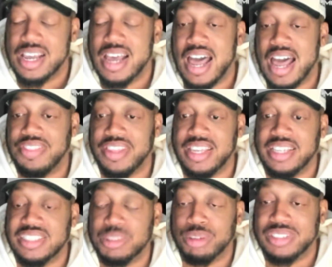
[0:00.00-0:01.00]
I think
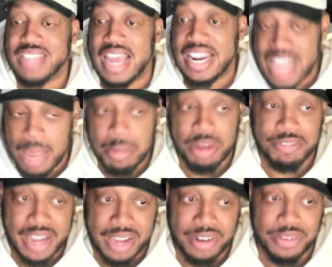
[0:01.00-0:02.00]
he's the most dynamic
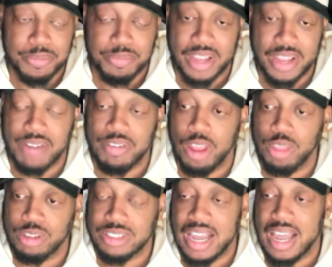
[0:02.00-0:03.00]
fighter out of all
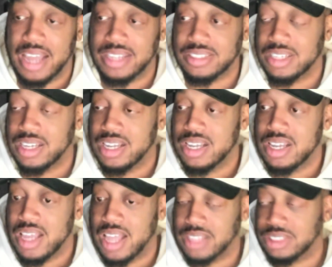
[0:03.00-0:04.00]
those guys.
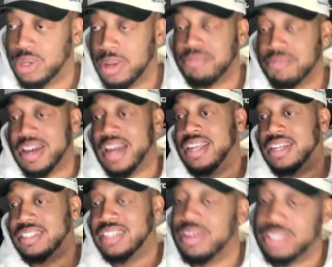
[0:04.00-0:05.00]
And so him
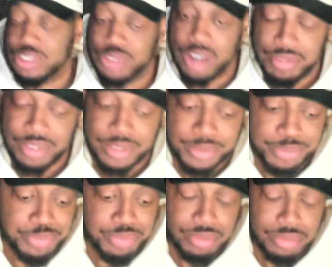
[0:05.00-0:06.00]
fighting a Terrence Crawford,
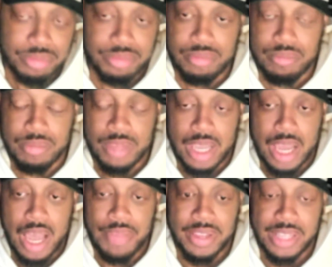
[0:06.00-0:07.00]

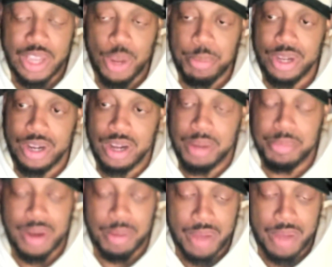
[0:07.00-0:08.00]
I think that'll be a, a,
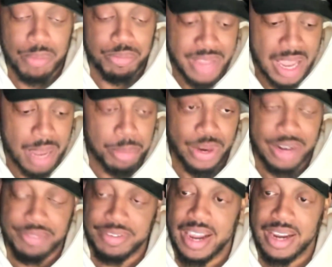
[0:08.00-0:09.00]
a damn
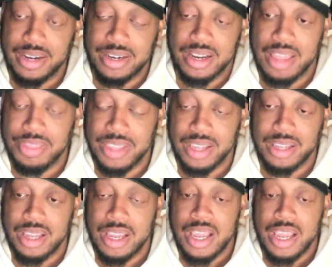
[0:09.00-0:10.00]
great fight. I
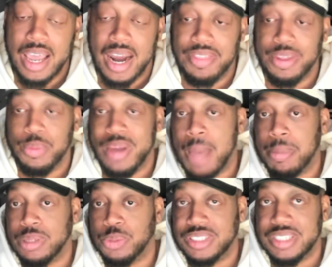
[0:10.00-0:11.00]
think, and I think what
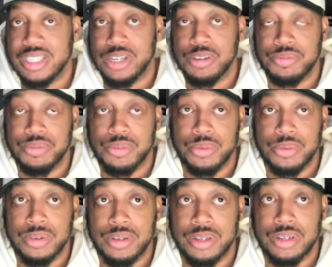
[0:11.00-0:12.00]
happens with Tio,
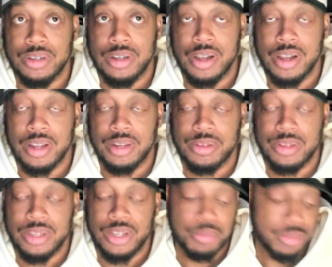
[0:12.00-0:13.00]
uh,
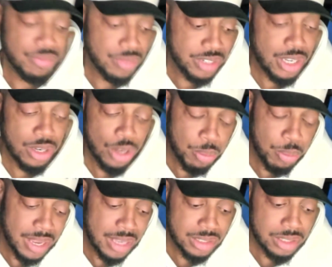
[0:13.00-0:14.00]
Leo, Tio
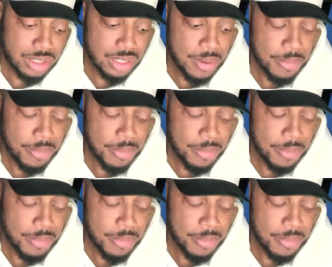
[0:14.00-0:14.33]
Lopez,